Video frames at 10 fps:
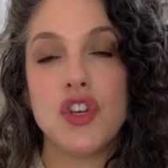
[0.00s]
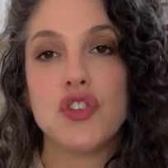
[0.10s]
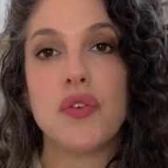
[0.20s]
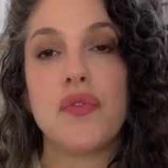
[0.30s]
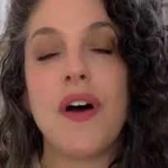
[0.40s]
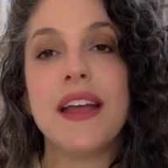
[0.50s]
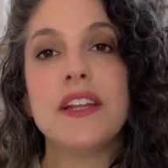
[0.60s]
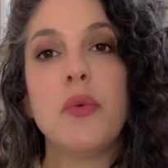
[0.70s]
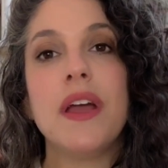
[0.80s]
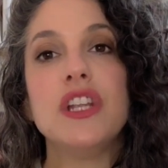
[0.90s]
So find
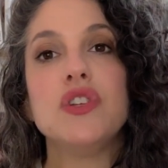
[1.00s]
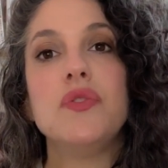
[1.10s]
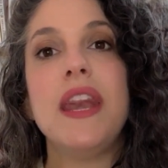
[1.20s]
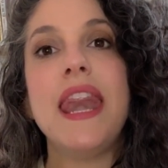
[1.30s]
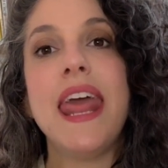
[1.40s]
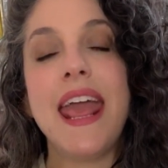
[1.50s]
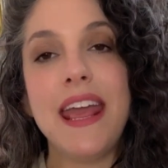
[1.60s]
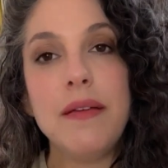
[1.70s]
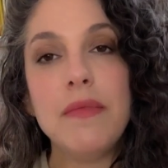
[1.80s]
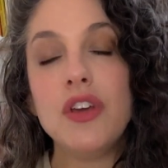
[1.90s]
a way to
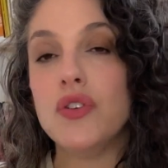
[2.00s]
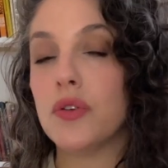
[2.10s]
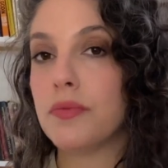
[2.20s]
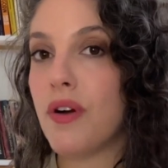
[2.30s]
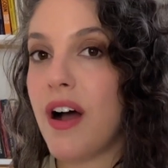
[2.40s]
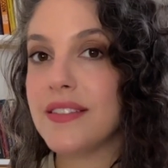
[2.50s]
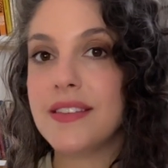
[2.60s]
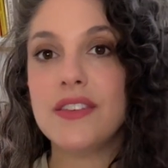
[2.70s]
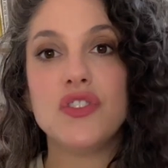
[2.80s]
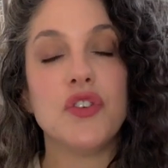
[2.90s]
name your
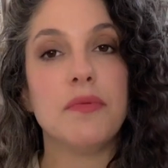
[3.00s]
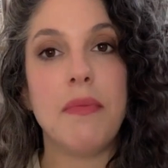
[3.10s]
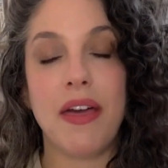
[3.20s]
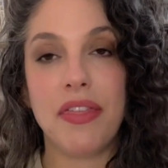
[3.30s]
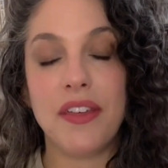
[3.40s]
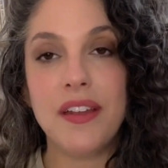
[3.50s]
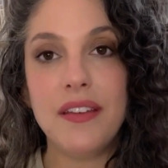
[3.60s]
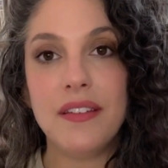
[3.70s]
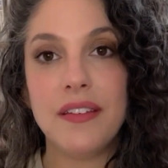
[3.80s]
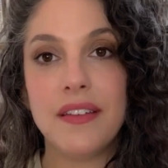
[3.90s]
process, your method,